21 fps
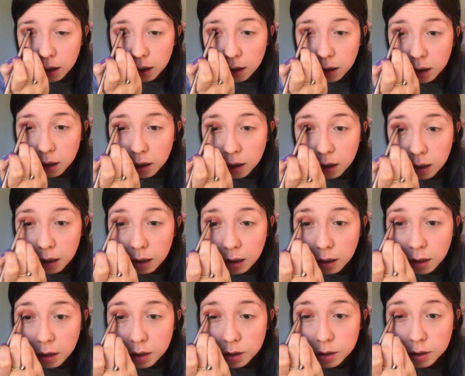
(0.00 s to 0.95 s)
And
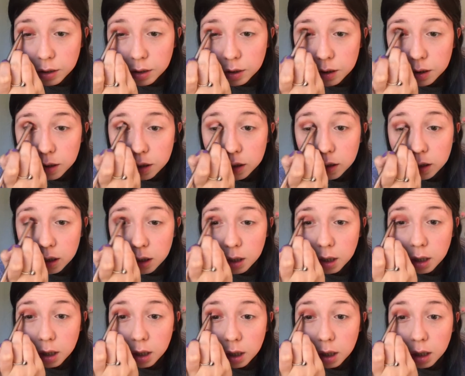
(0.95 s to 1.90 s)
then just
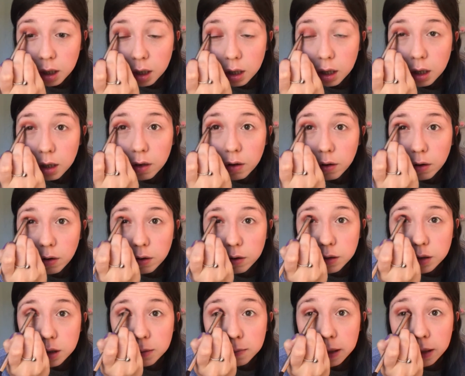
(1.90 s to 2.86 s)

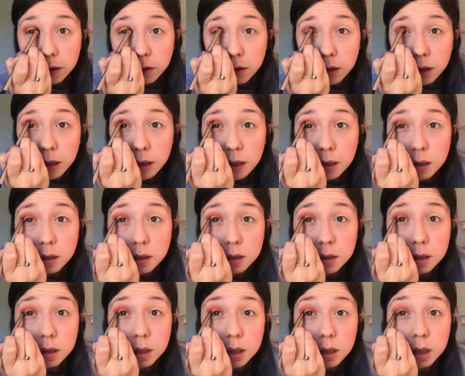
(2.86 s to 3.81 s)
onto my crease.